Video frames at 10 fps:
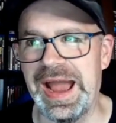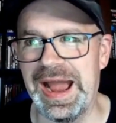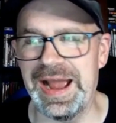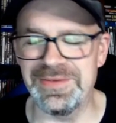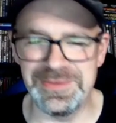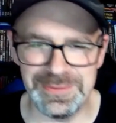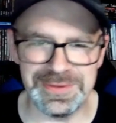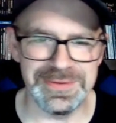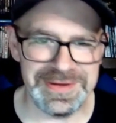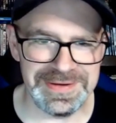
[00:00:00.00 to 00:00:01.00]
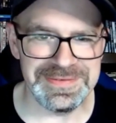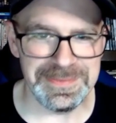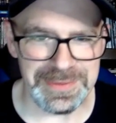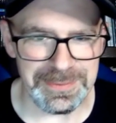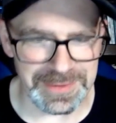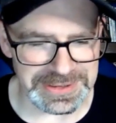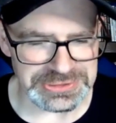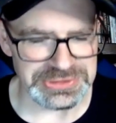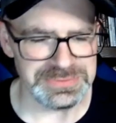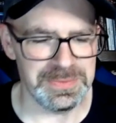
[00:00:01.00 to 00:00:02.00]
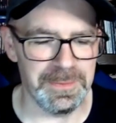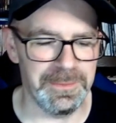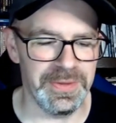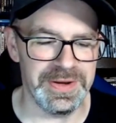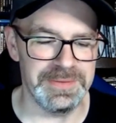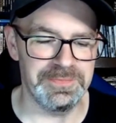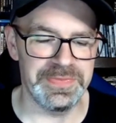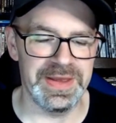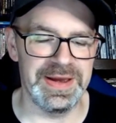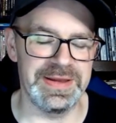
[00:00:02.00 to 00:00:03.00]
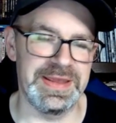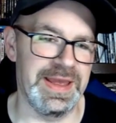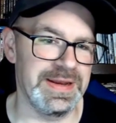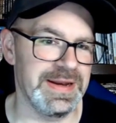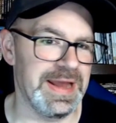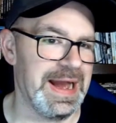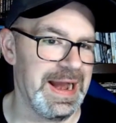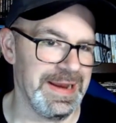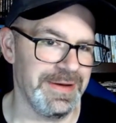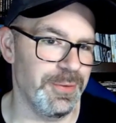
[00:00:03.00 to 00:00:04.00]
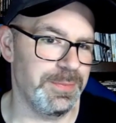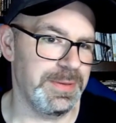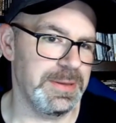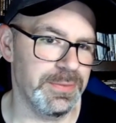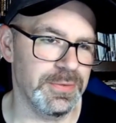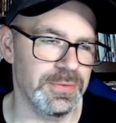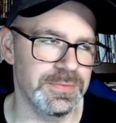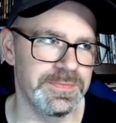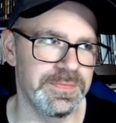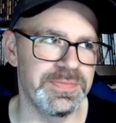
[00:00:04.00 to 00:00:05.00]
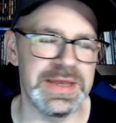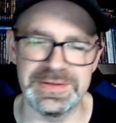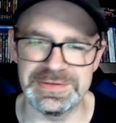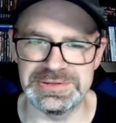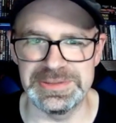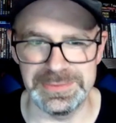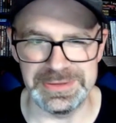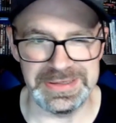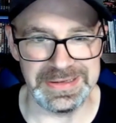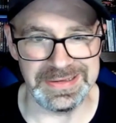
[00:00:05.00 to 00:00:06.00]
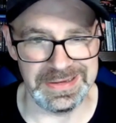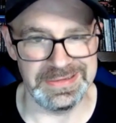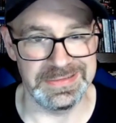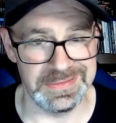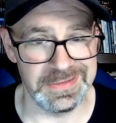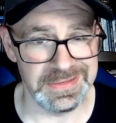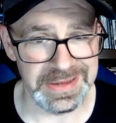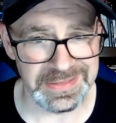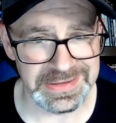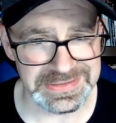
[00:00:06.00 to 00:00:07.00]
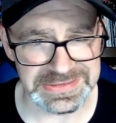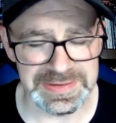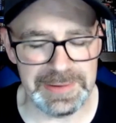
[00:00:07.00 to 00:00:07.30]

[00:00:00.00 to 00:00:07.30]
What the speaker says: I do agree it's a bit much. But, again, I know people that legitimately kind of talk like this.